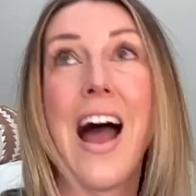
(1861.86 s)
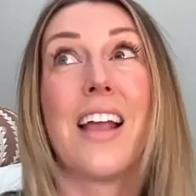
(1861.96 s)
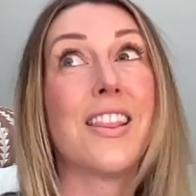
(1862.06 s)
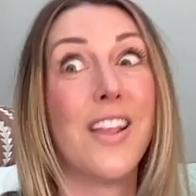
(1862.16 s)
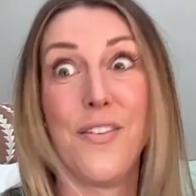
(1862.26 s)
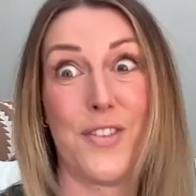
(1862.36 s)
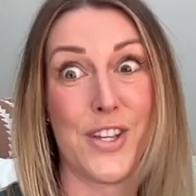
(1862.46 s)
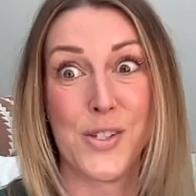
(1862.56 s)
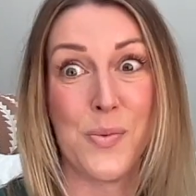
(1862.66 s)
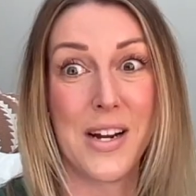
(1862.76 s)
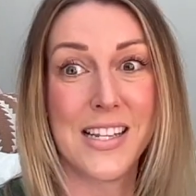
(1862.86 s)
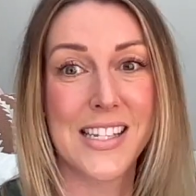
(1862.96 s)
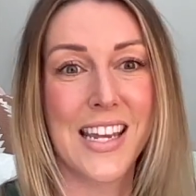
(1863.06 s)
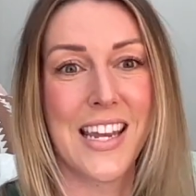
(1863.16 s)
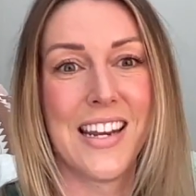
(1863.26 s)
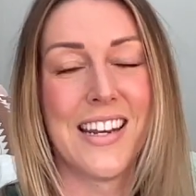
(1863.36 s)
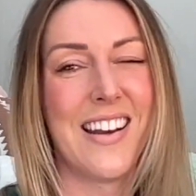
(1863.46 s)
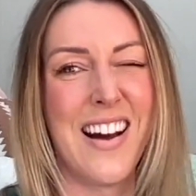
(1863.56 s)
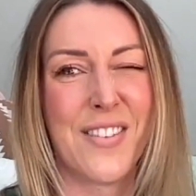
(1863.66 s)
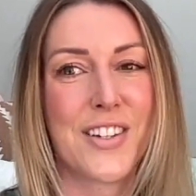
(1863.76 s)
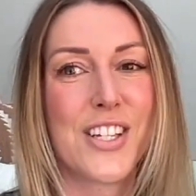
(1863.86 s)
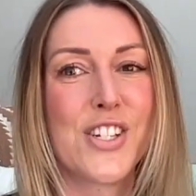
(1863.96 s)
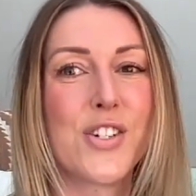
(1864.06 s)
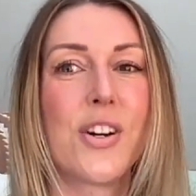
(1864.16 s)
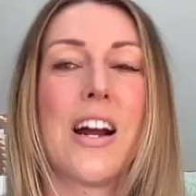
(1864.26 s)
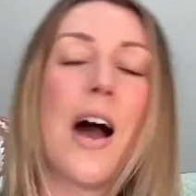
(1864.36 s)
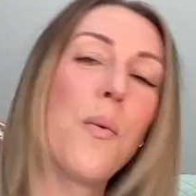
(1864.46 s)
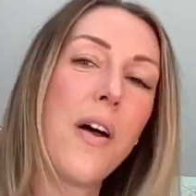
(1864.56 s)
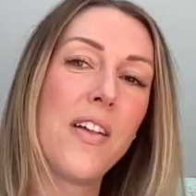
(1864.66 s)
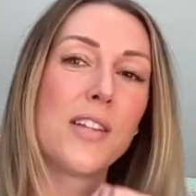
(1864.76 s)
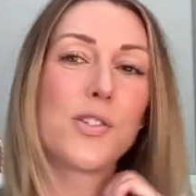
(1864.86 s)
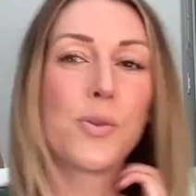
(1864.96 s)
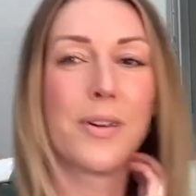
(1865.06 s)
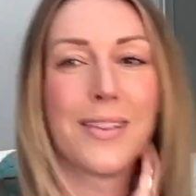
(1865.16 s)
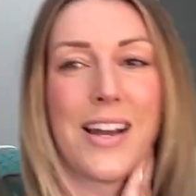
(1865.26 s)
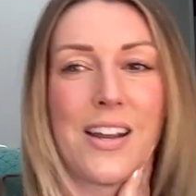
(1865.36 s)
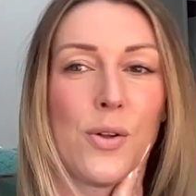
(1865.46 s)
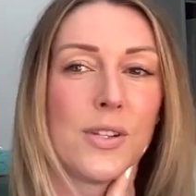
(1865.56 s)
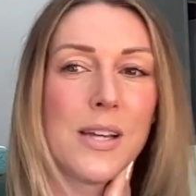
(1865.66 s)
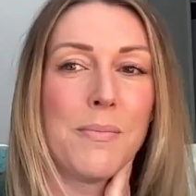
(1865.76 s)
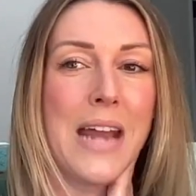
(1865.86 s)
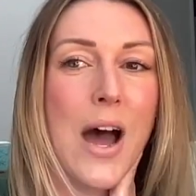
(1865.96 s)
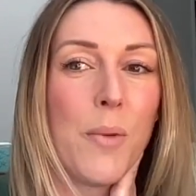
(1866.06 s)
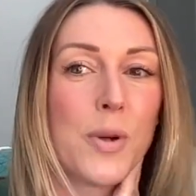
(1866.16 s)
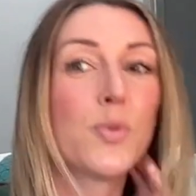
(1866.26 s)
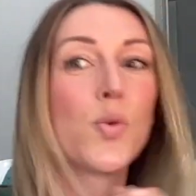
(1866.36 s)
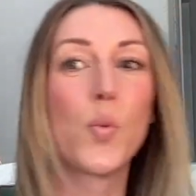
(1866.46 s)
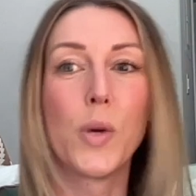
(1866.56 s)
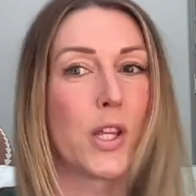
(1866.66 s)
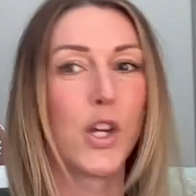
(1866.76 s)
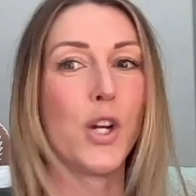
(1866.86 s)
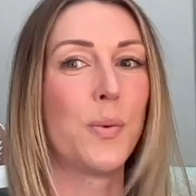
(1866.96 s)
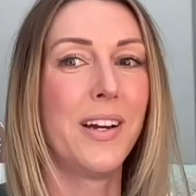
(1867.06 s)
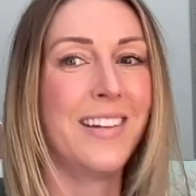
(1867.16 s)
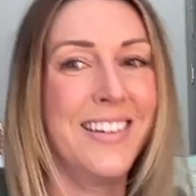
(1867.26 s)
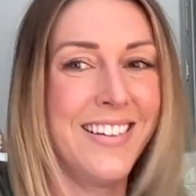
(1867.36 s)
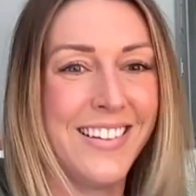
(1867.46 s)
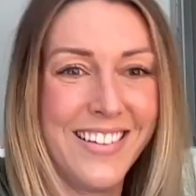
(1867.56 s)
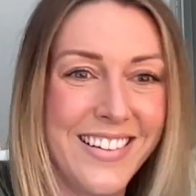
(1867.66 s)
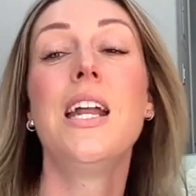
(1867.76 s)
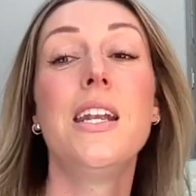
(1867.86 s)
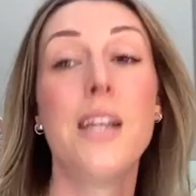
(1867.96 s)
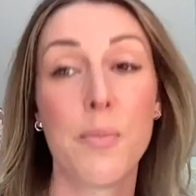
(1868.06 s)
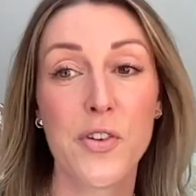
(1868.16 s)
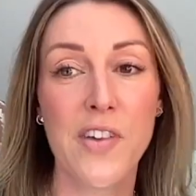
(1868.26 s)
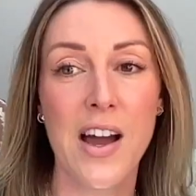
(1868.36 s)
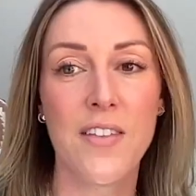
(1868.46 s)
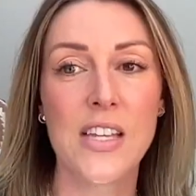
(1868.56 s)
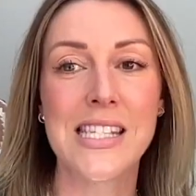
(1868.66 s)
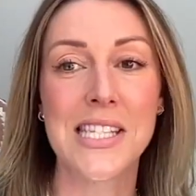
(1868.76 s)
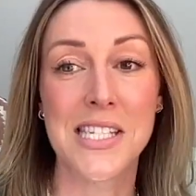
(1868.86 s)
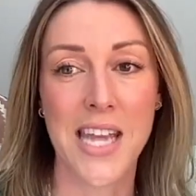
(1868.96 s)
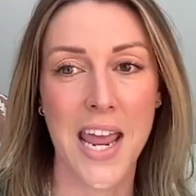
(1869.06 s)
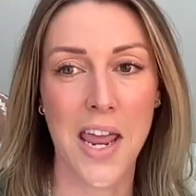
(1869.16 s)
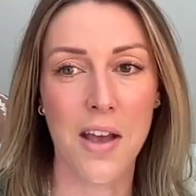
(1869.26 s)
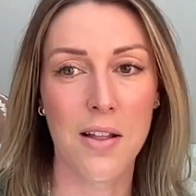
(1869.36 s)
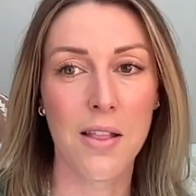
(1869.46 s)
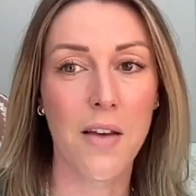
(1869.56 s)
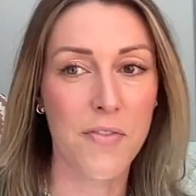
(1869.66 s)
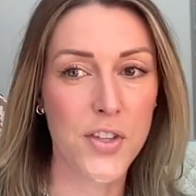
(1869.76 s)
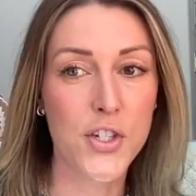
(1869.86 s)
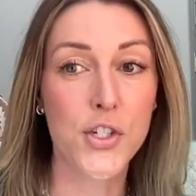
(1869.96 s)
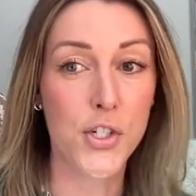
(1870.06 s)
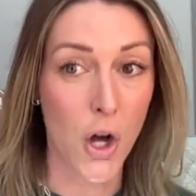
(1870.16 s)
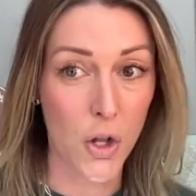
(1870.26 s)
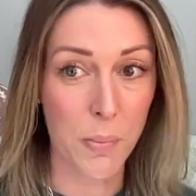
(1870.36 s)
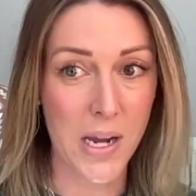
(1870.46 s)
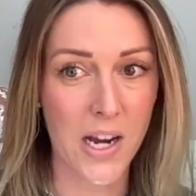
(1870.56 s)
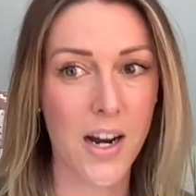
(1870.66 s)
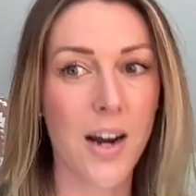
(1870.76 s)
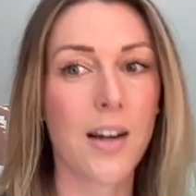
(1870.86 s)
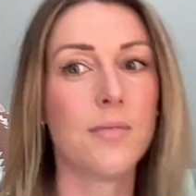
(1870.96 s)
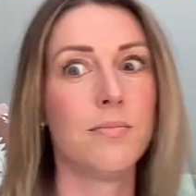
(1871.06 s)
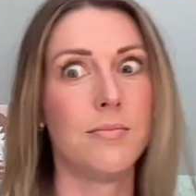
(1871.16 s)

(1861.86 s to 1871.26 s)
I loved this one as a kid. Not really sure how well that storyline holds up now, but it was a really good one. Number 5 is The Tale of the Doll Maker.